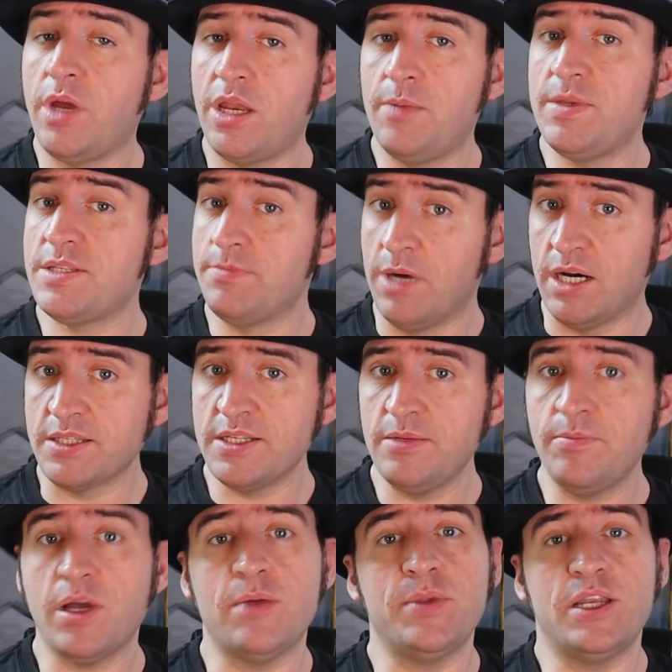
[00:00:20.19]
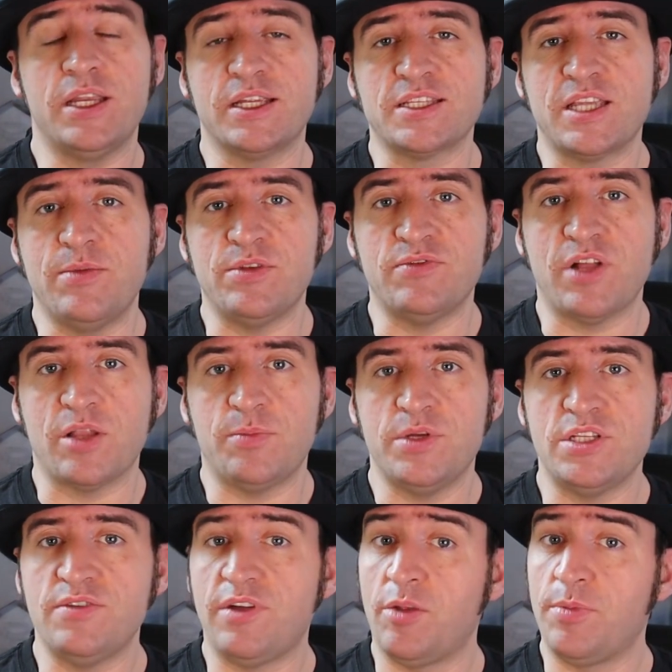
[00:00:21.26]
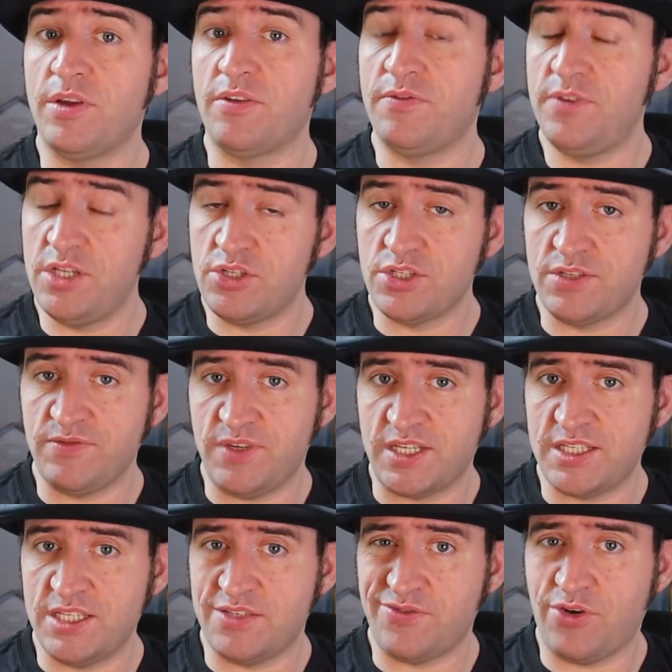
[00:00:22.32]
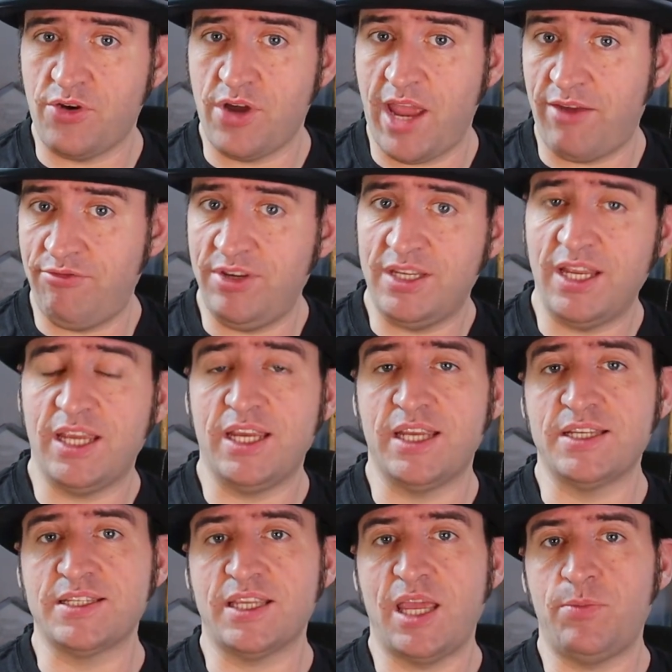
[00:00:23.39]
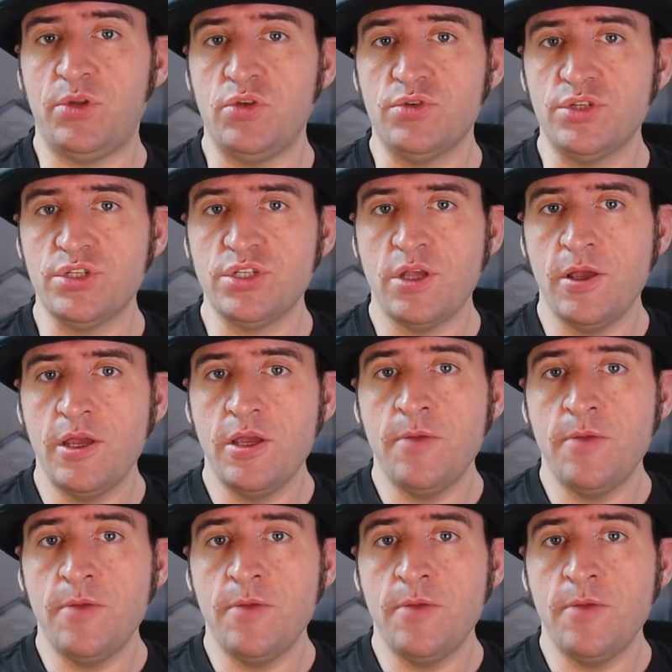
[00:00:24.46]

My name is Martin. I'm an Inkscape developer developing features and fixes for everyday Inkscape users.